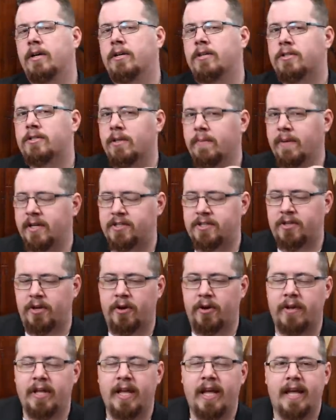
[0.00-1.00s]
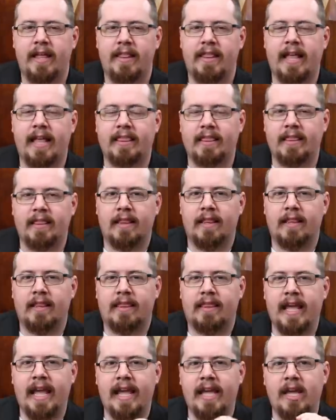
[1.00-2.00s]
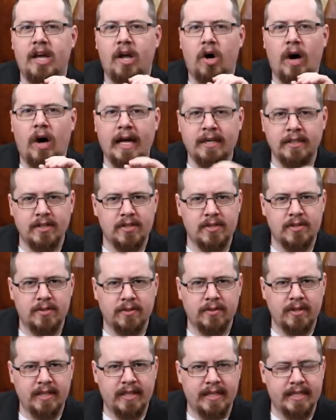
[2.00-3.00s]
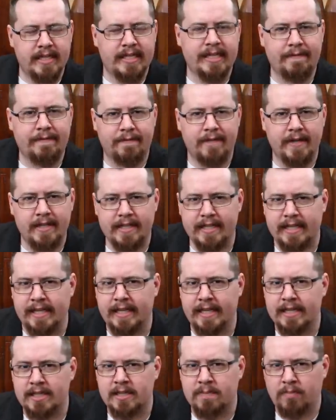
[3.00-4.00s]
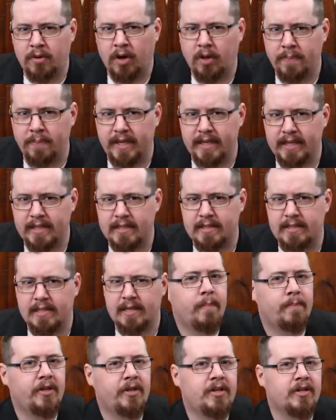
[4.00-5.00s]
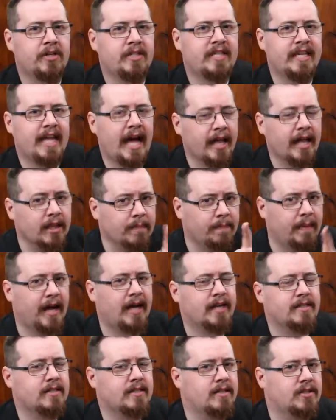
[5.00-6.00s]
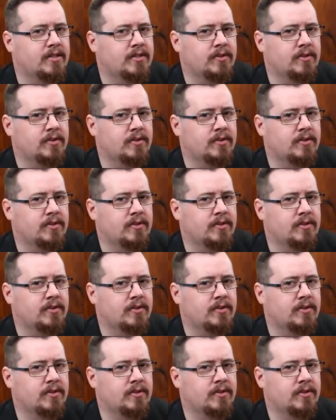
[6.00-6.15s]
So much so that they understood the difference in its properties. Because the other parts of the